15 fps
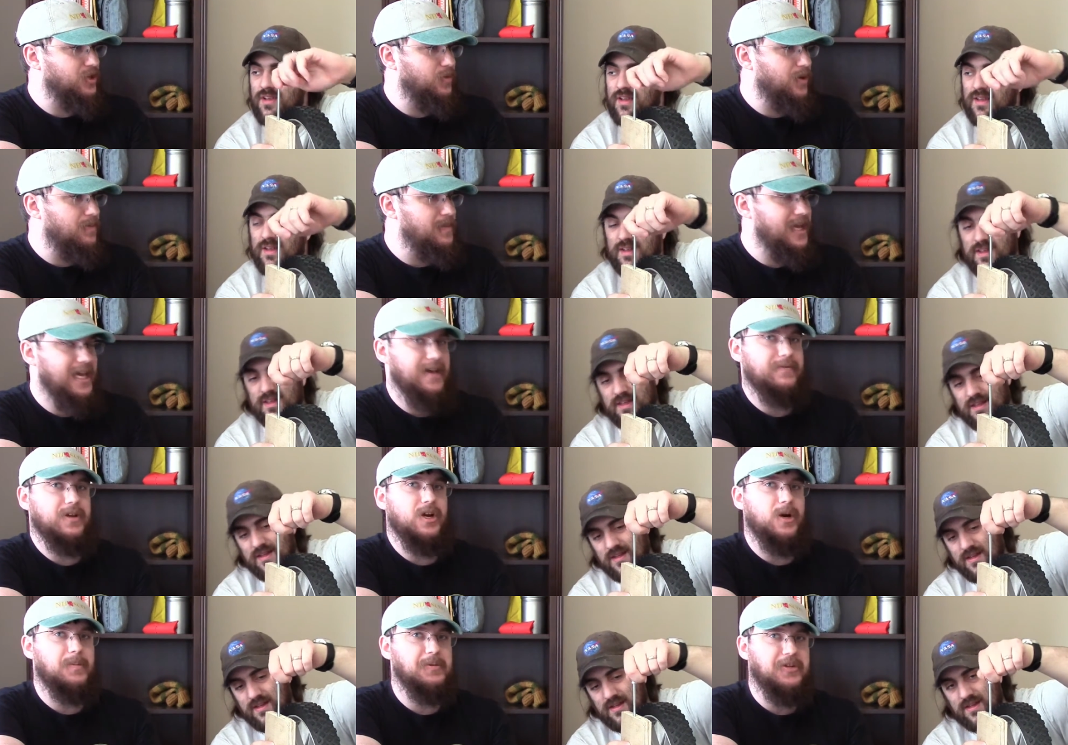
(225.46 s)
Speaker 1: with me
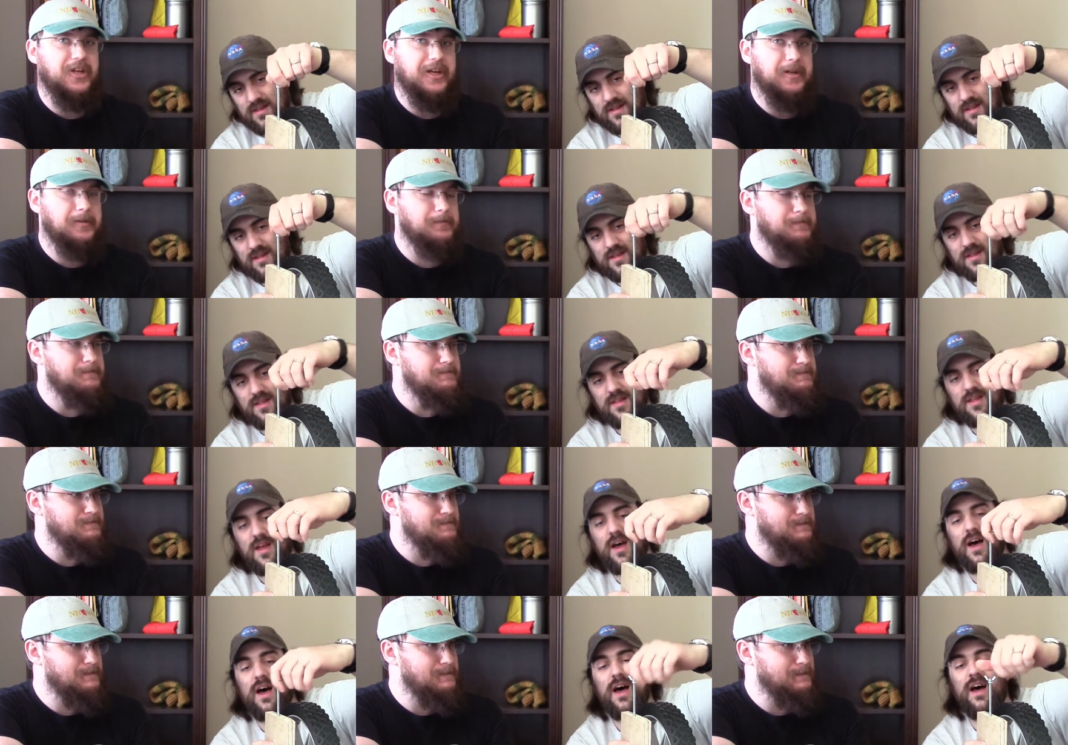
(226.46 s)
having carpal tunnel.
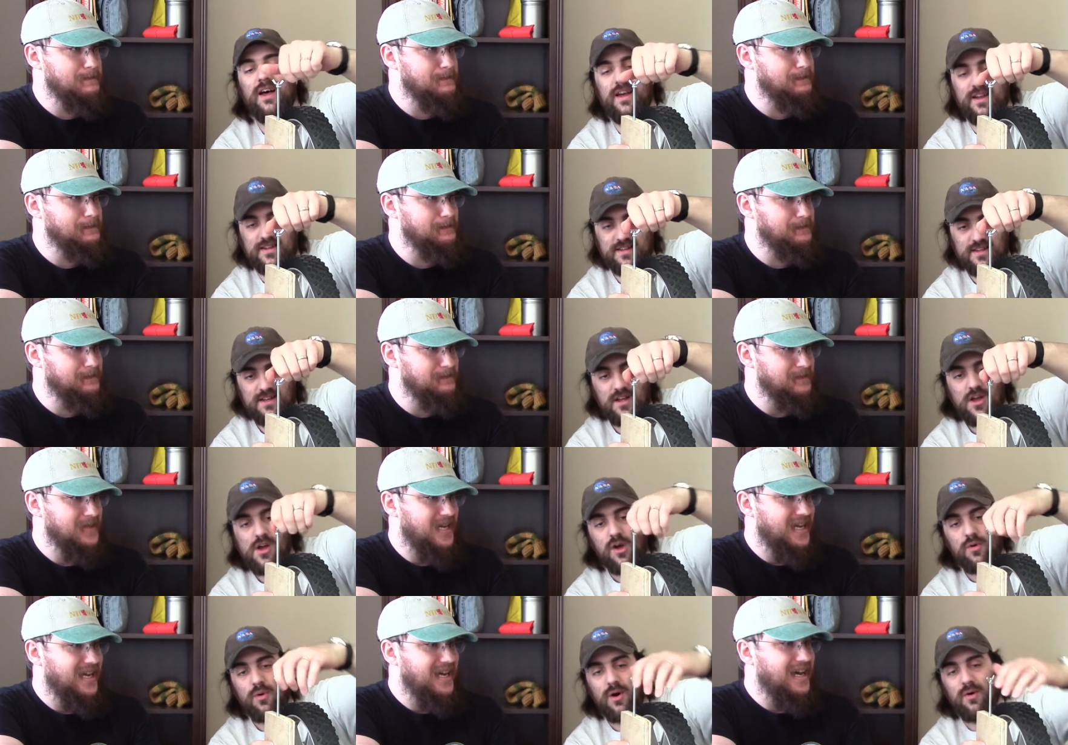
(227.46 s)
Uh huh.
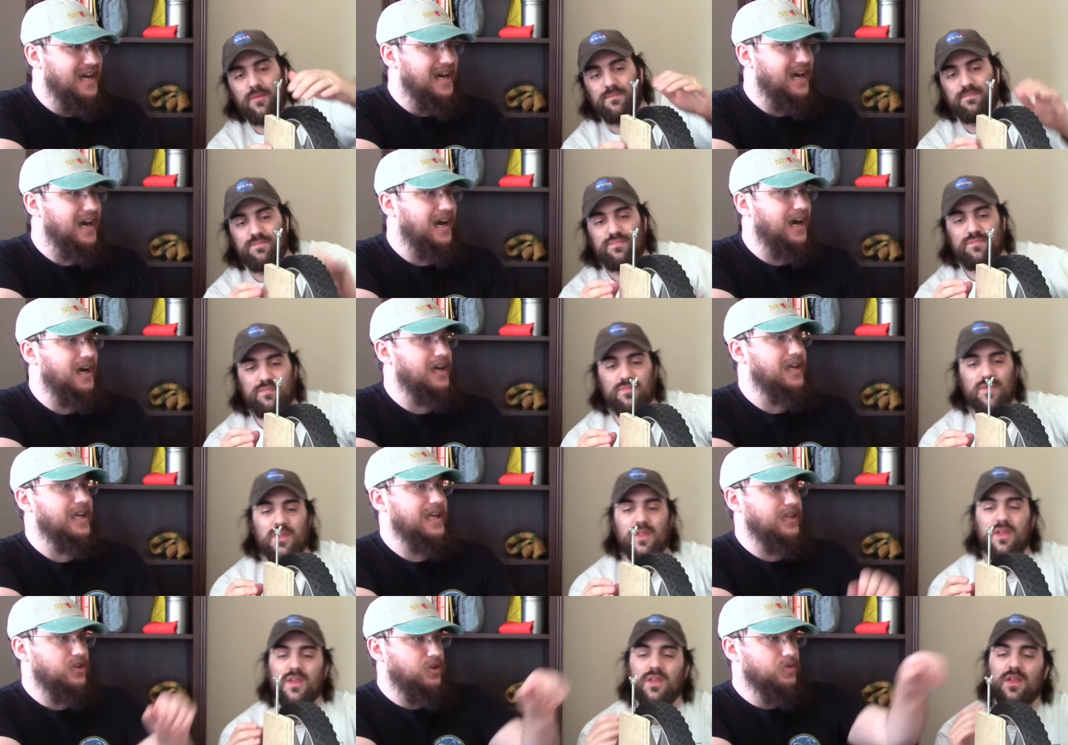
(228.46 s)
Well, uh,
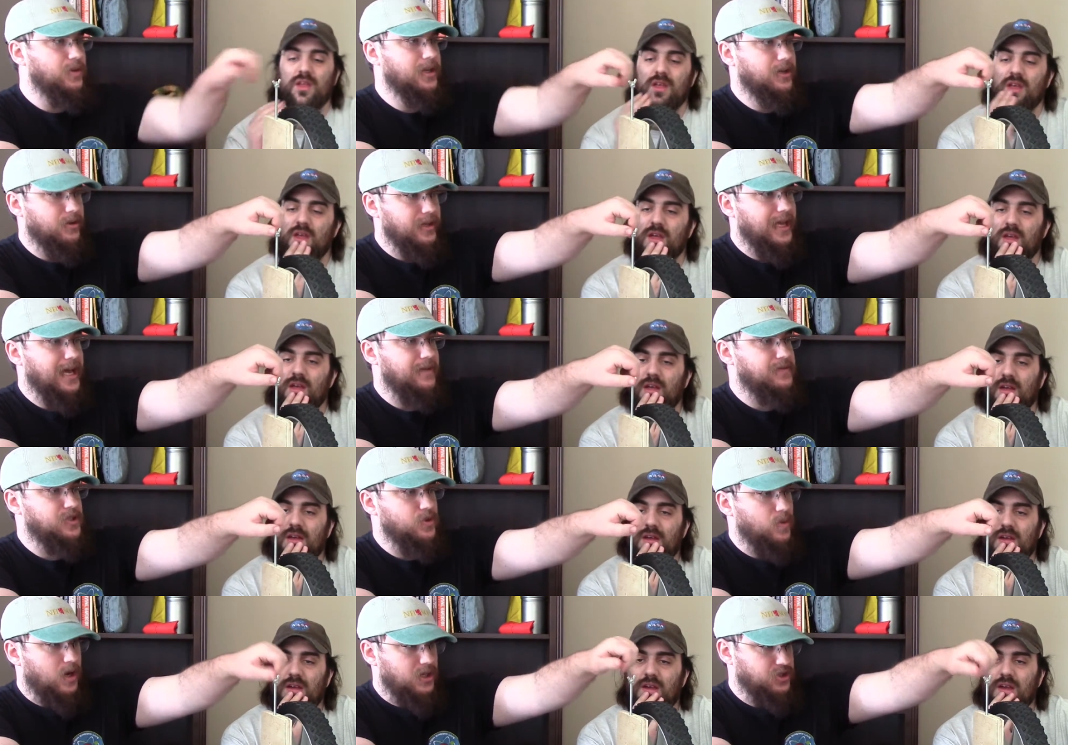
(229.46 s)
it, you literally have
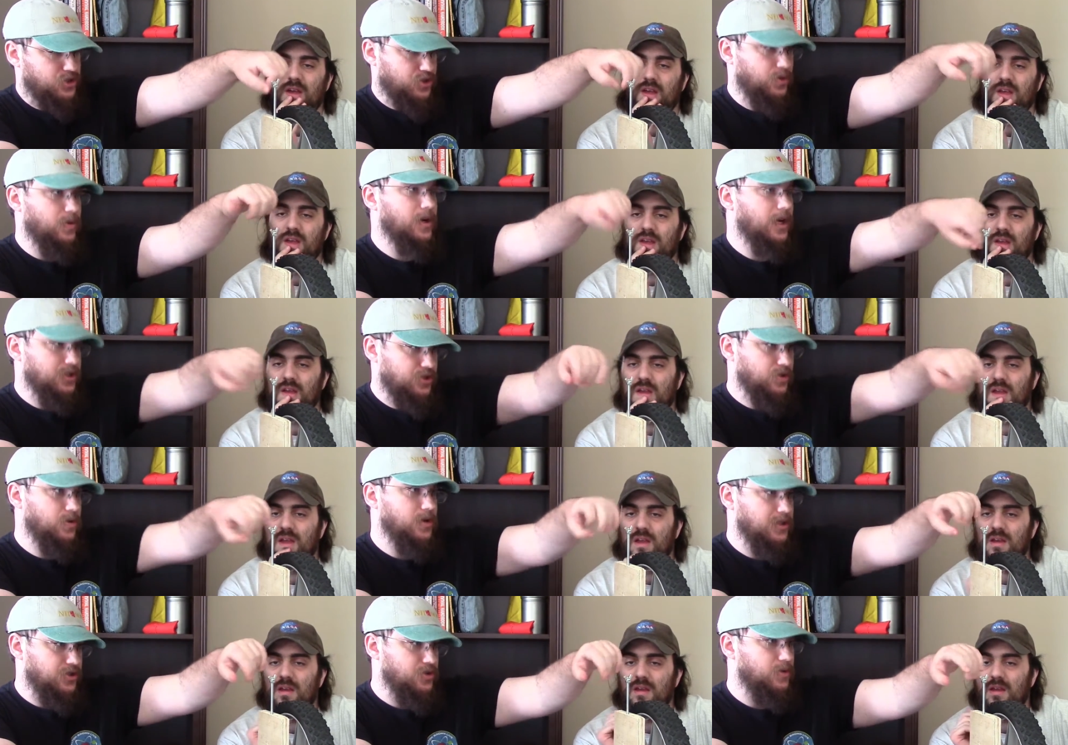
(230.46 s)
to unscrew it,
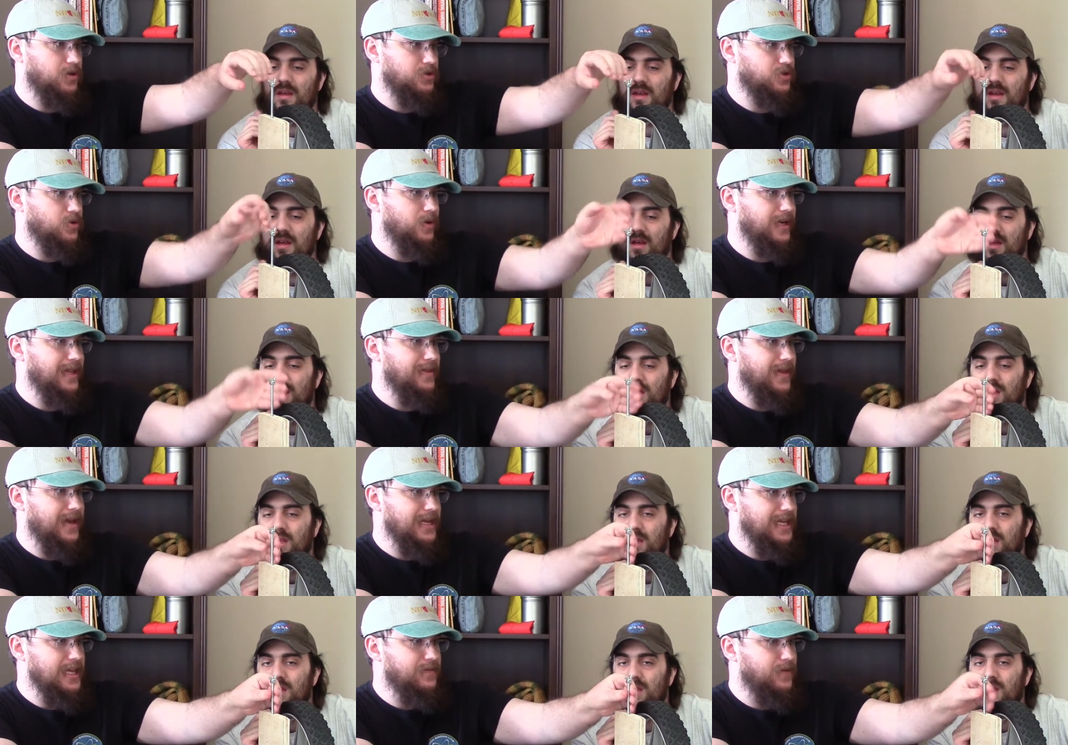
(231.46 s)
unscrew it, unscrew it, unscrew it, and
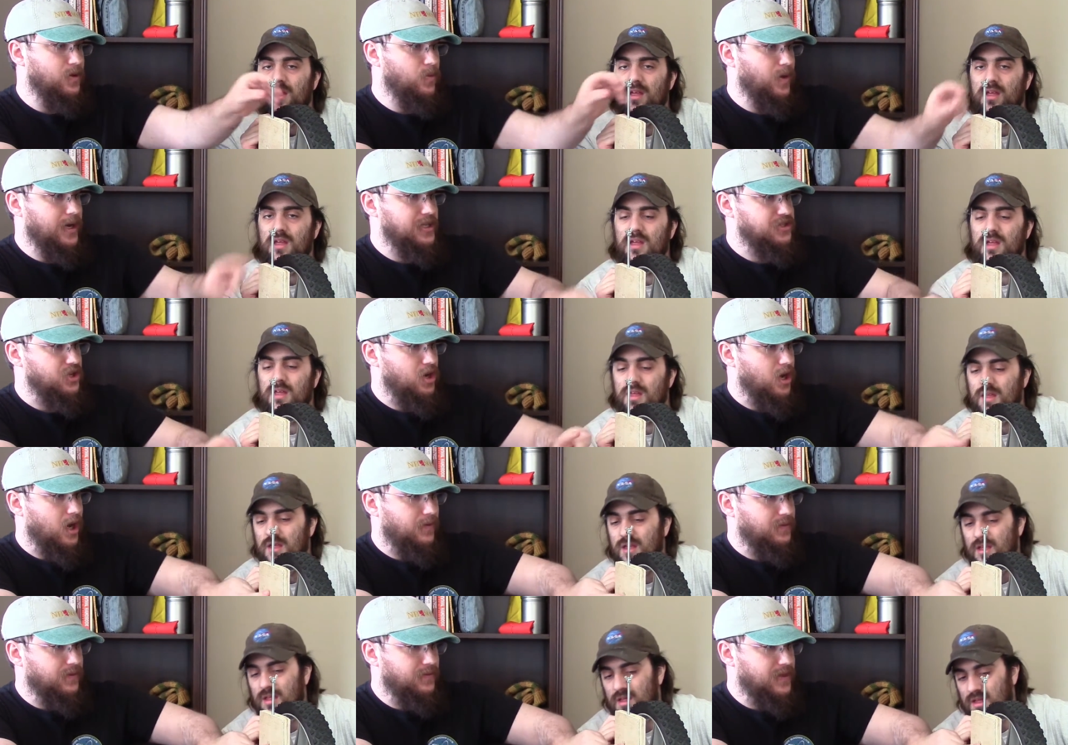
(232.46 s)
then even when it's
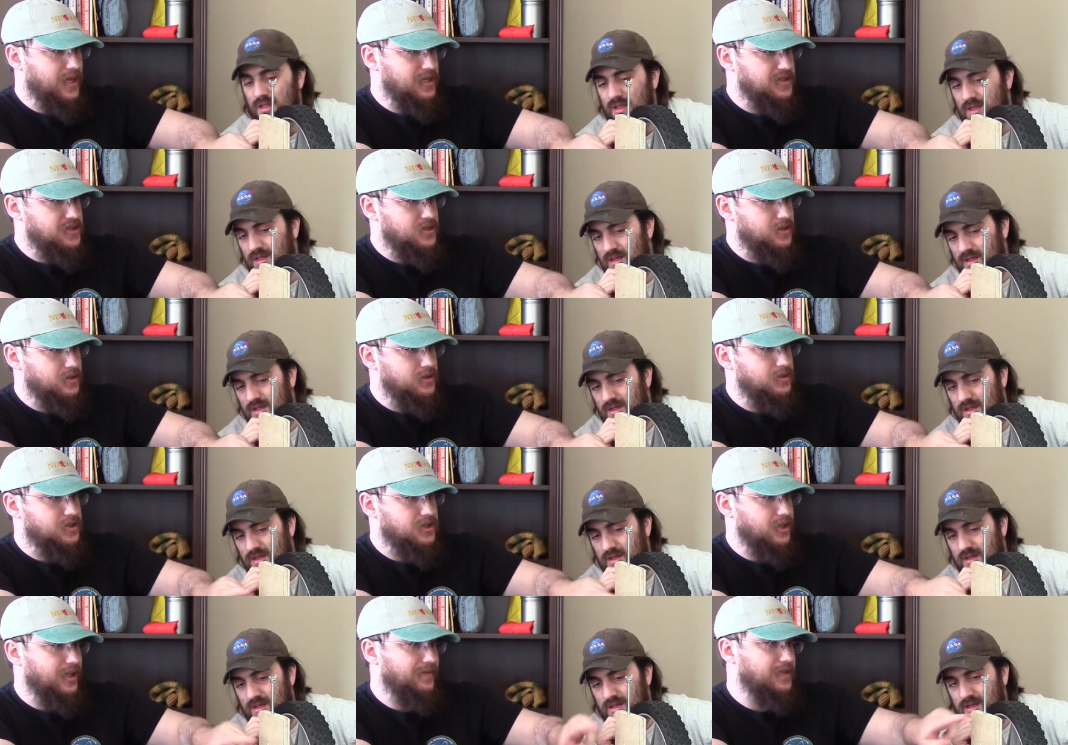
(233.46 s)
off of this, you
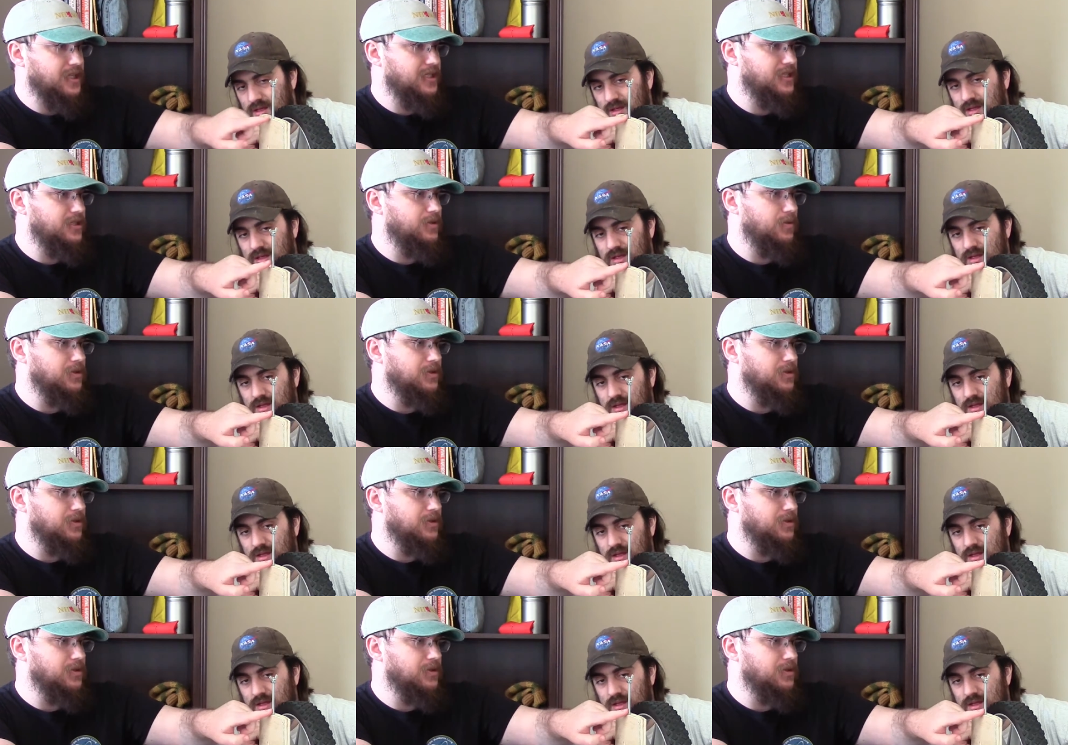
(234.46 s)
still have to continue